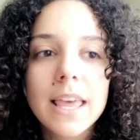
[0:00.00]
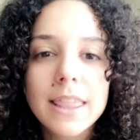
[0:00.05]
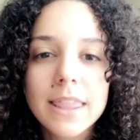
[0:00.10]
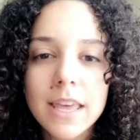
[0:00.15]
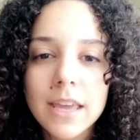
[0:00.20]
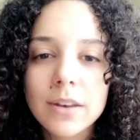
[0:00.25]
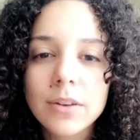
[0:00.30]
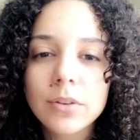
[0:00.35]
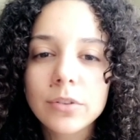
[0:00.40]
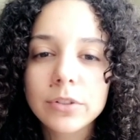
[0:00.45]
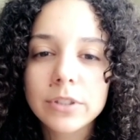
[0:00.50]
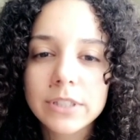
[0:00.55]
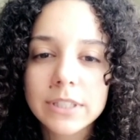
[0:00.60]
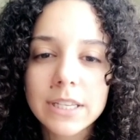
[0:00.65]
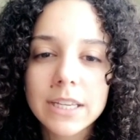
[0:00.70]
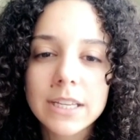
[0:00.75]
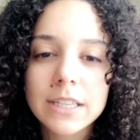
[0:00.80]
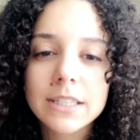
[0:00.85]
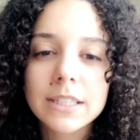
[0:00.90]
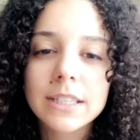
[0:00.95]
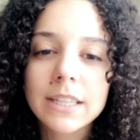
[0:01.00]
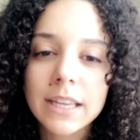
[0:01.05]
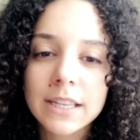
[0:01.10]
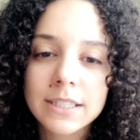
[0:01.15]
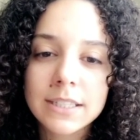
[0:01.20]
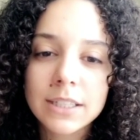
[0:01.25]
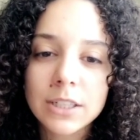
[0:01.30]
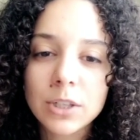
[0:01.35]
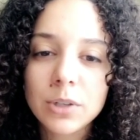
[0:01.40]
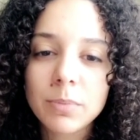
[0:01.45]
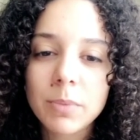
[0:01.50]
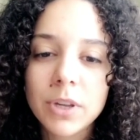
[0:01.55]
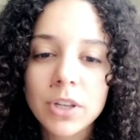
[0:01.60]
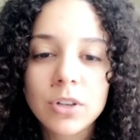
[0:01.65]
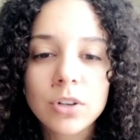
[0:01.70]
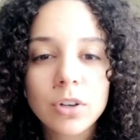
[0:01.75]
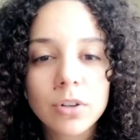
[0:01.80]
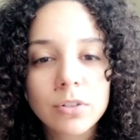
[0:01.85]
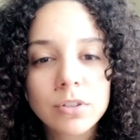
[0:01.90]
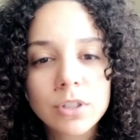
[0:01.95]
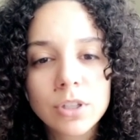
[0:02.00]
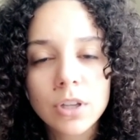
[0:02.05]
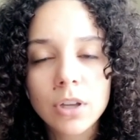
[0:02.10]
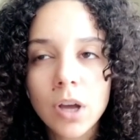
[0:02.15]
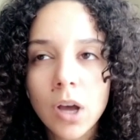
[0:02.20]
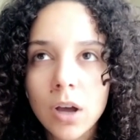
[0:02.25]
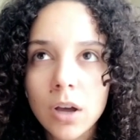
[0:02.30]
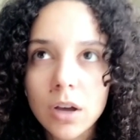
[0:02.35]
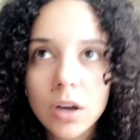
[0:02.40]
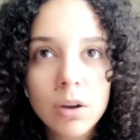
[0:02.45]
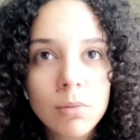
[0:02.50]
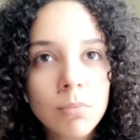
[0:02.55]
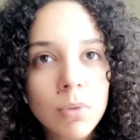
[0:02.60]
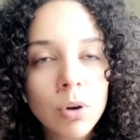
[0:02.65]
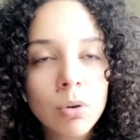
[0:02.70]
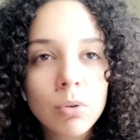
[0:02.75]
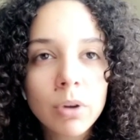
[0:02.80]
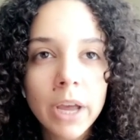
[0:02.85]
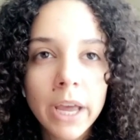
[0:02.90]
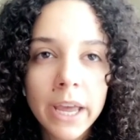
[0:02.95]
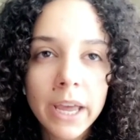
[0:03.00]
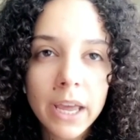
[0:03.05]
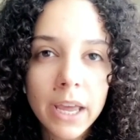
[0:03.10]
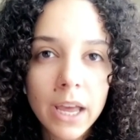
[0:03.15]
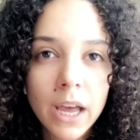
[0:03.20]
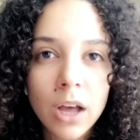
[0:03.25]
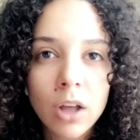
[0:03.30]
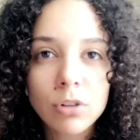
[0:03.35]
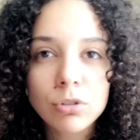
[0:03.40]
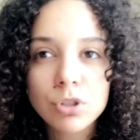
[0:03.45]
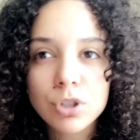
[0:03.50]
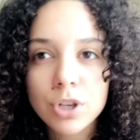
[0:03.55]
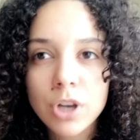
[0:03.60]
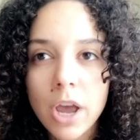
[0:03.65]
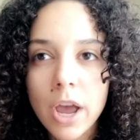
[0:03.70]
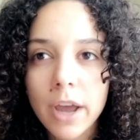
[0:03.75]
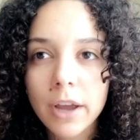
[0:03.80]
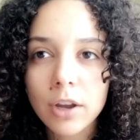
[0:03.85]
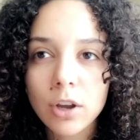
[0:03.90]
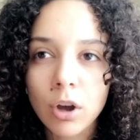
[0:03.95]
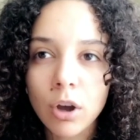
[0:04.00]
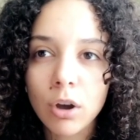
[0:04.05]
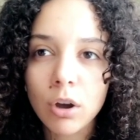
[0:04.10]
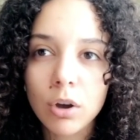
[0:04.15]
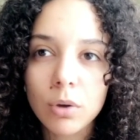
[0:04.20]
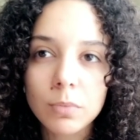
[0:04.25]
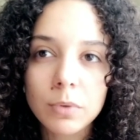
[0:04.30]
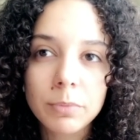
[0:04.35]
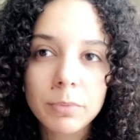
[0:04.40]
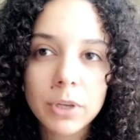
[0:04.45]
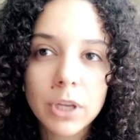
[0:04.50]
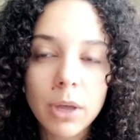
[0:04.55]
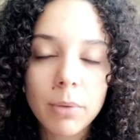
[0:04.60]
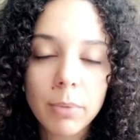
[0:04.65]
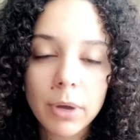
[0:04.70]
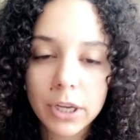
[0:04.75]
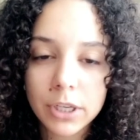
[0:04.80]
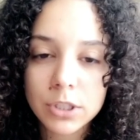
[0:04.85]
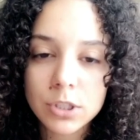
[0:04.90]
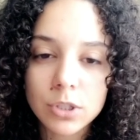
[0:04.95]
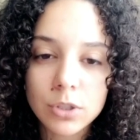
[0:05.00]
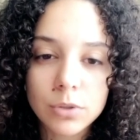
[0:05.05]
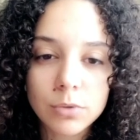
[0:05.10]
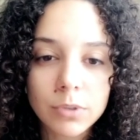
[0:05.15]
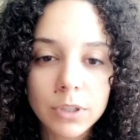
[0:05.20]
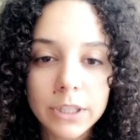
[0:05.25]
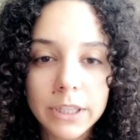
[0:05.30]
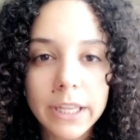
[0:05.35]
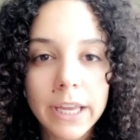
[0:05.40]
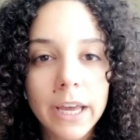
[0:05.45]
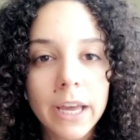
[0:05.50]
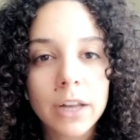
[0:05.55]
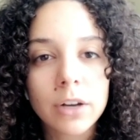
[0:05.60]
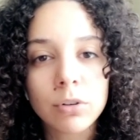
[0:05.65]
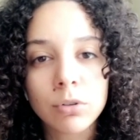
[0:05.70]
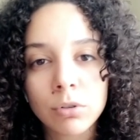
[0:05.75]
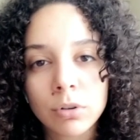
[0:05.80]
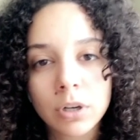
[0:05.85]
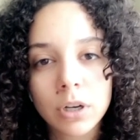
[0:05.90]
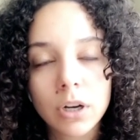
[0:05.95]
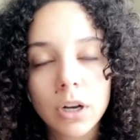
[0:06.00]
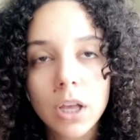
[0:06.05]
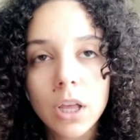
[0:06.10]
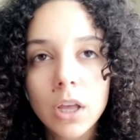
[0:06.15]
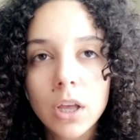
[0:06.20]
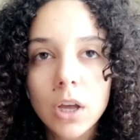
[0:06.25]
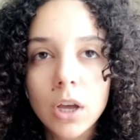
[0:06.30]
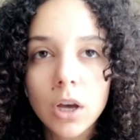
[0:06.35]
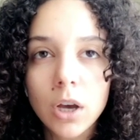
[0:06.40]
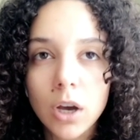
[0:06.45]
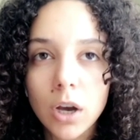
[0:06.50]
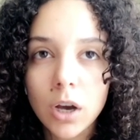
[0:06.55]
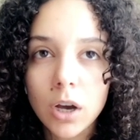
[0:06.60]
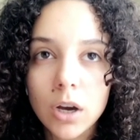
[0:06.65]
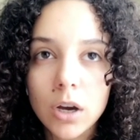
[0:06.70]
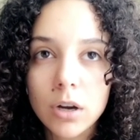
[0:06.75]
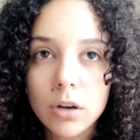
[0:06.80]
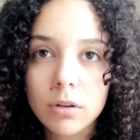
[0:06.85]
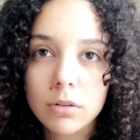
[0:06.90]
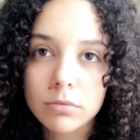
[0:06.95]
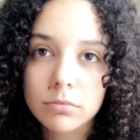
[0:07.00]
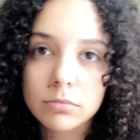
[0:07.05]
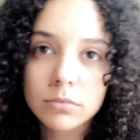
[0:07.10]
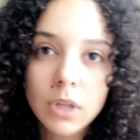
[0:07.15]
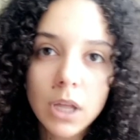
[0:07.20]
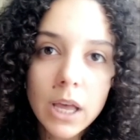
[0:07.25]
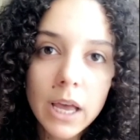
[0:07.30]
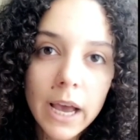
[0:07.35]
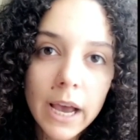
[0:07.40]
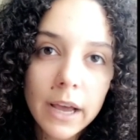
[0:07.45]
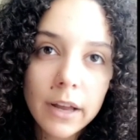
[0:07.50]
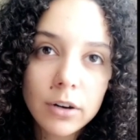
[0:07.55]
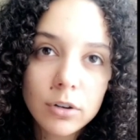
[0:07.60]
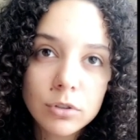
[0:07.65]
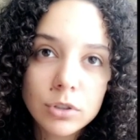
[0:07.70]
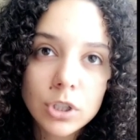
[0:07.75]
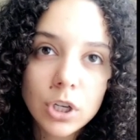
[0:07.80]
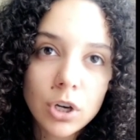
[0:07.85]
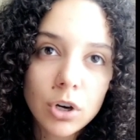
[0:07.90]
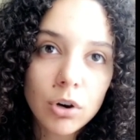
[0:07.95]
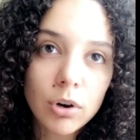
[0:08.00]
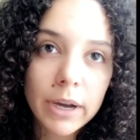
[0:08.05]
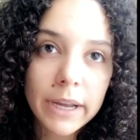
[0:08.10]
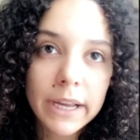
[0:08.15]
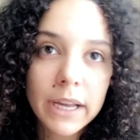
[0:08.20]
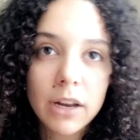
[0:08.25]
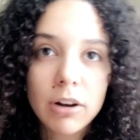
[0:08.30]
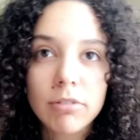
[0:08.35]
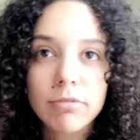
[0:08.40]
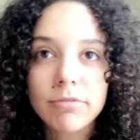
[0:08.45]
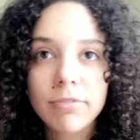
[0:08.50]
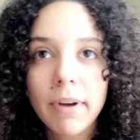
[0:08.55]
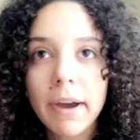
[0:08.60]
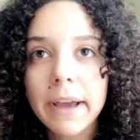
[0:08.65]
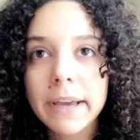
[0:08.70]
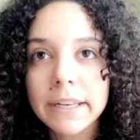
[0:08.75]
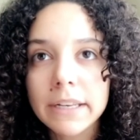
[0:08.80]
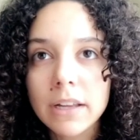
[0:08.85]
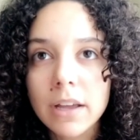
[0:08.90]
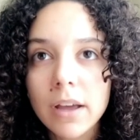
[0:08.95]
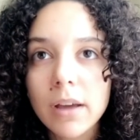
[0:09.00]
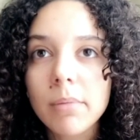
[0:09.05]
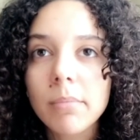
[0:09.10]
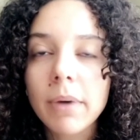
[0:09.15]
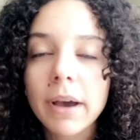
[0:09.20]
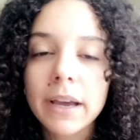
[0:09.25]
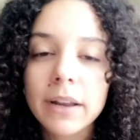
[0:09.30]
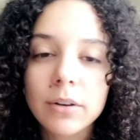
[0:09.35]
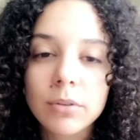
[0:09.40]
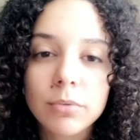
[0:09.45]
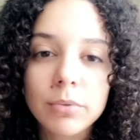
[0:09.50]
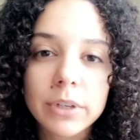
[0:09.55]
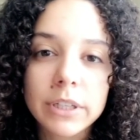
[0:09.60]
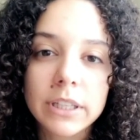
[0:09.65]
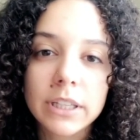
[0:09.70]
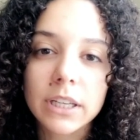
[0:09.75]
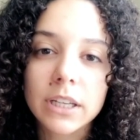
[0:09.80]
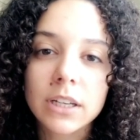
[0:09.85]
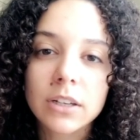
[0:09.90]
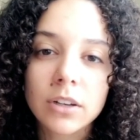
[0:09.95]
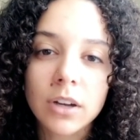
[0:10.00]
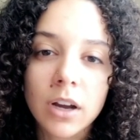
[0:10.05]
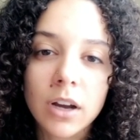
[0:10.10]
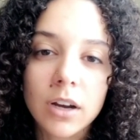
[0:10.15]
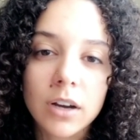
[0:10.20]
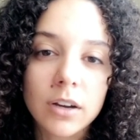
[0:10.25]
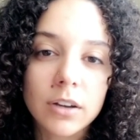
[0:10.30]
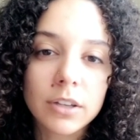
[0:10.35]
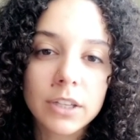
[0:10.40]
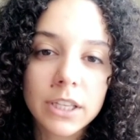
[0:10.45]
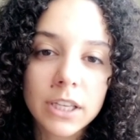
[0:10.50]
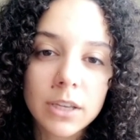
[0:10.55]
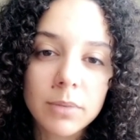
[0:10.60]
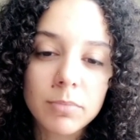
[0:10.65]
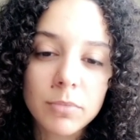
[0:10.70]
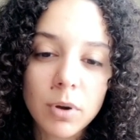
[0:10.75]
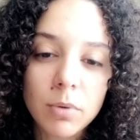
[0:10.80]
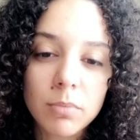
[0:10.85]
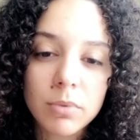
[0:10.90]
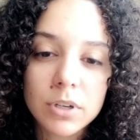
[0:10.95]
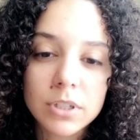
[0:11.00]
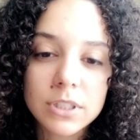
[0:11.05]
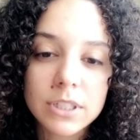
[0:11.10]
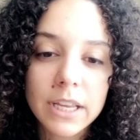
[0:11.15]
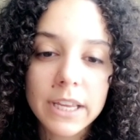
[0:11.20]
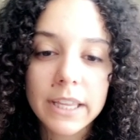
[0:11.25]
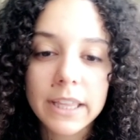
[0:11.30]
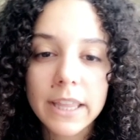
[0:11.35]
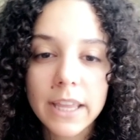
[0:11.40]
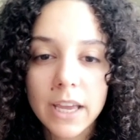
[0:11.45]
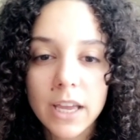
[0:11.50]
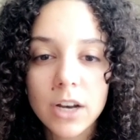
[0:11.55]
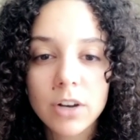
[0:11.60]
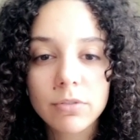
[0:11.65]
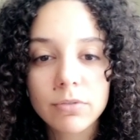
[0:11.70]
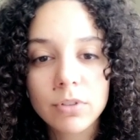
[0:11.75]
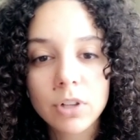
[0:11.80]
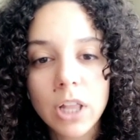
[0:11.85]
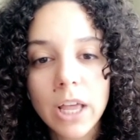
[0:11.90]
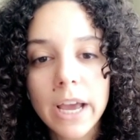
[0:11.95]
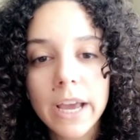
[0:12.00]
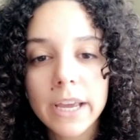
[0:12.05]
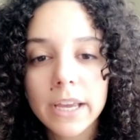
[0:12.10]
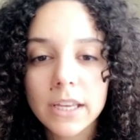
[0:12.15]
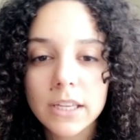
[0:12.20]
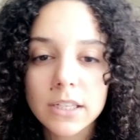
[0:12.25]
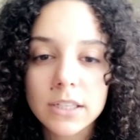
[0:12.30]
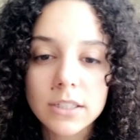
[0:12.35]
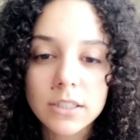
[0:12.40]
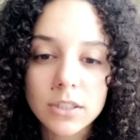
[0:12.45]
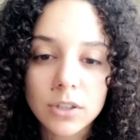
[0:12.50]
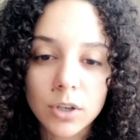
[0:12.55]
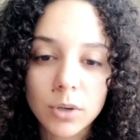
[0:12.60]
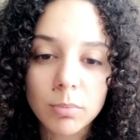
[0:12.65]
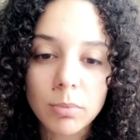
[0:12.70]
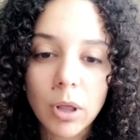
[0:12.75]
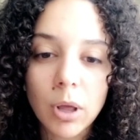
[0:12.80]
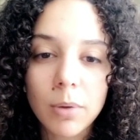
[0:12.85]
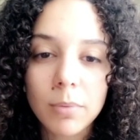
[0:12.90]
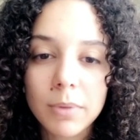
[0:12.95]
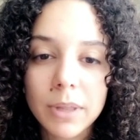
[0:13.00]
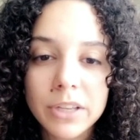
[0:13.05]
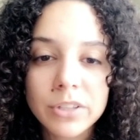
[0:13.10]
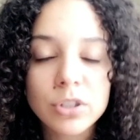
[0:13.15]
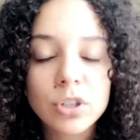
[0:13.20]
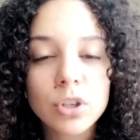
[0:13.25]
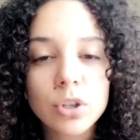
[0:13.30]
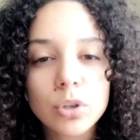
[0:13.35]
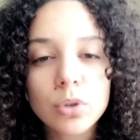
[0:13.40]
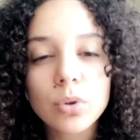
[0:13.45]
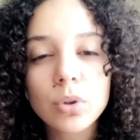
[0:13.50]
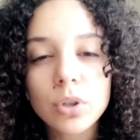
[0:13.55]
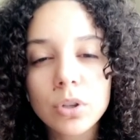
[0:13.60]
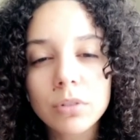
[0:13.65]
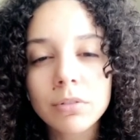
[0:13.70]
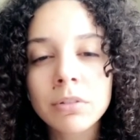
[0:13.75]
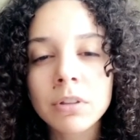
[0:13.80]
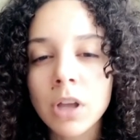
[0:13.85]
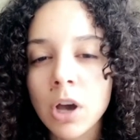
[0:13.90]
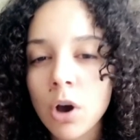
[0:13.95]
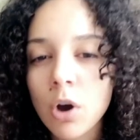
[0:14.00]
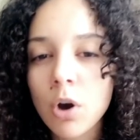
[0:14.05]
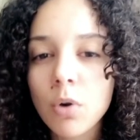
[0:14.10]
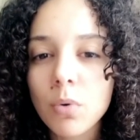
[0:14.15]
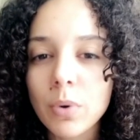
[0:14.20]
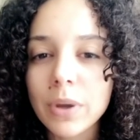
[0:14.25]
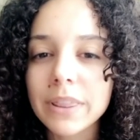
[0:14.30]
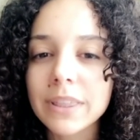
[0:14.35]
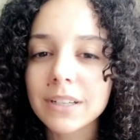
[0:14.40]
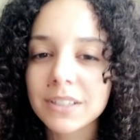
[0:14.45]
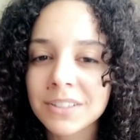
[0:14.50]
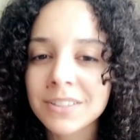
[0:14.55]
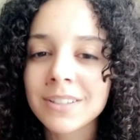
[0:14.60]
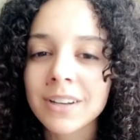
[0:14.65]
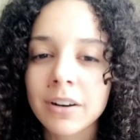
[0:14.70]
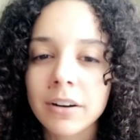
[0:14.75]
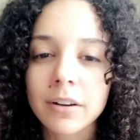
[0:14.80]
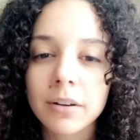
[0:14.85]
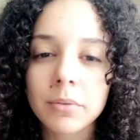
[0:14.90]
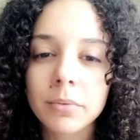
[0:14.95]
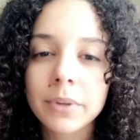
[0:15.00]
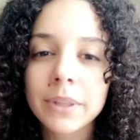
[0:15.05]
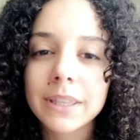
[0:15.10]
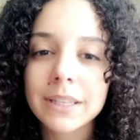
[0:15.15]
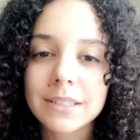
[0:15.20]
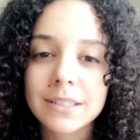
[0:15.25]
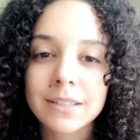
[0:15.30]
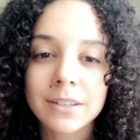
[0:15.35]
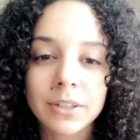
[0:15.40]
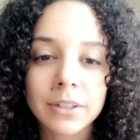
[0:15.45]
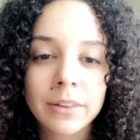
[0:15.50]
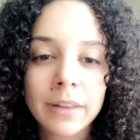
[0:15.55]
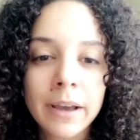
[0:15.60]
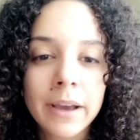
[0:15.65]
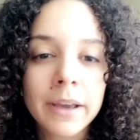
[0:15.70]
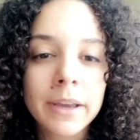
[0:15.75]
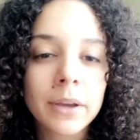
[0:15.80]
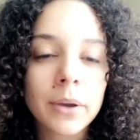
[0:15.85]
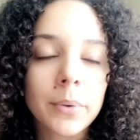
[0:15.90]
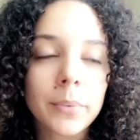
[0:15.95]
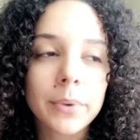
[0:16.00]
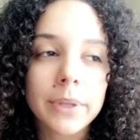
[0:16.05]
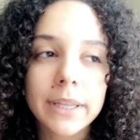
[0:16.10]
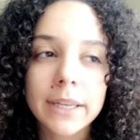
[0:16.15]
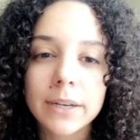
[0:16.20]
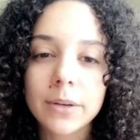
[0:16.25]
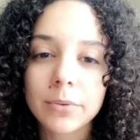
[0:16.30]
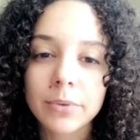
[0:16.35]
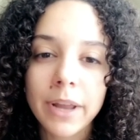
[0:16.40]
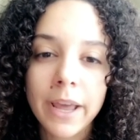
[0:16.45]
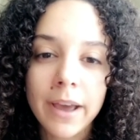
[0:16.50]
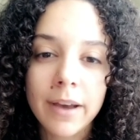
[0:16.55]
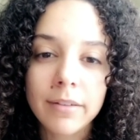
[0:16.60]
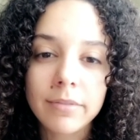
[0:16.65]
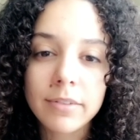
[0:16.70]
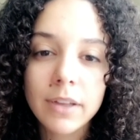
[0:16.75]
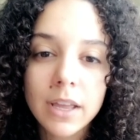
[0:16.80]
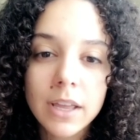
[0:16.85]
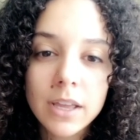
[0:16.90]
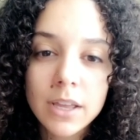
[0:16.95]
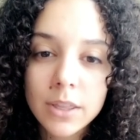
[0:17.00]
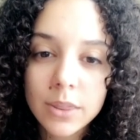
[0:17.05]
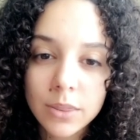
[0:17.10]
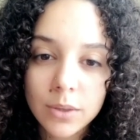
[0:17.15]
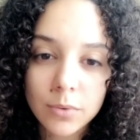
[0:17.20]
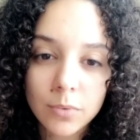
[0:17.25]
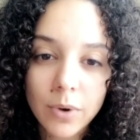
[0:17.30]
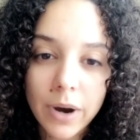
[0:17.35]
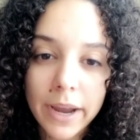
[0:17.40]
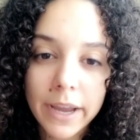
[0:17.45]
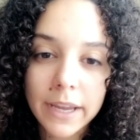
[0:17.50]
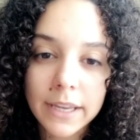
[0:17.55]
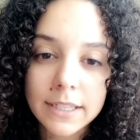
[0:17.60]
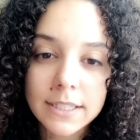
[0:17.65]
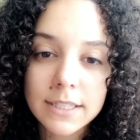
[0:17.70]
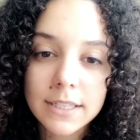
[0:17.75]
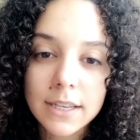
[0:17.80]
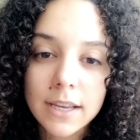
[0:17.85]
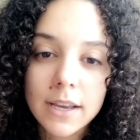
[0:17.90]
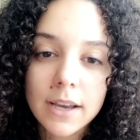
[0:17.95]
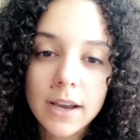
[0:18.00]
Then you'll see it gets a little bit, say, okay, I'll check, let me get back to you on that, or I don't know, I gotta find them. I don't really keep numbers like that of clients, or blah blah. So you'll know when they start lying, or when they don't have the right,